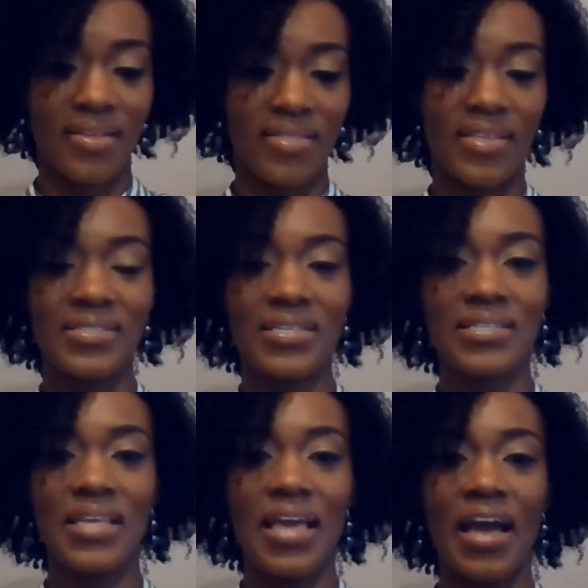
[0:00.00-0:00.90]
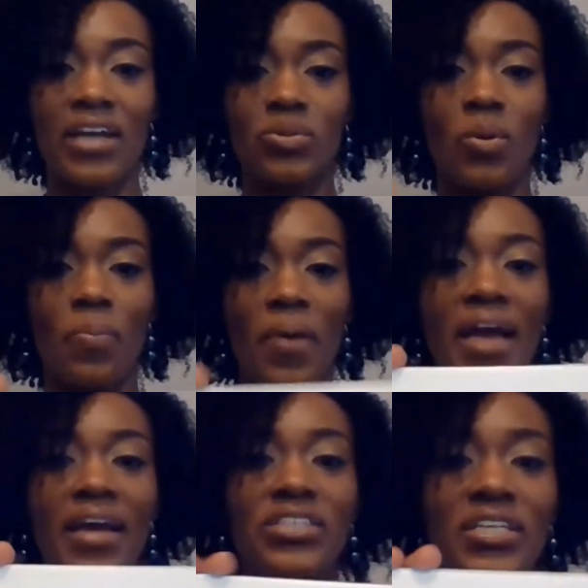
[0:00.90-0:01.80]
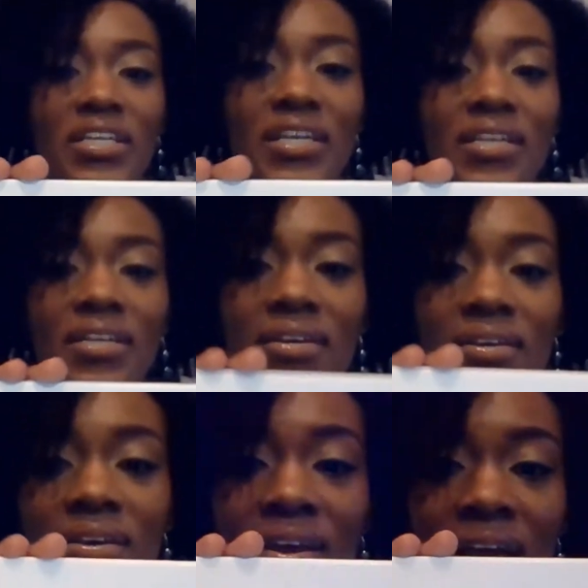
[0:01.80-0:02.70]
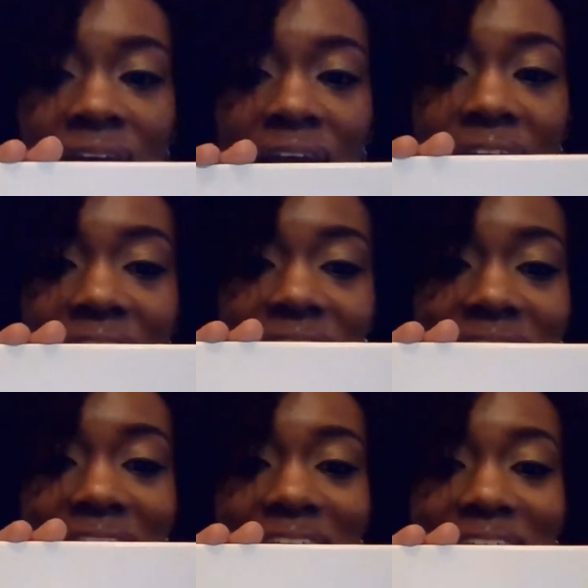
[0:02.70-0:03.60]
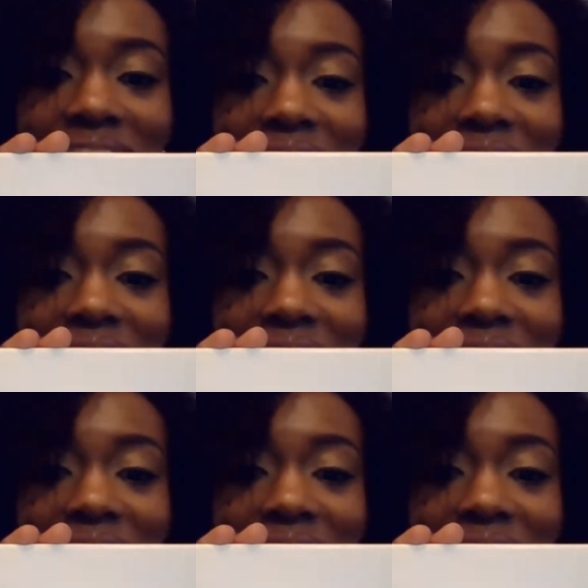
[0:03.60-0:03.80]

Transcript: this is the actual packaging, and it says,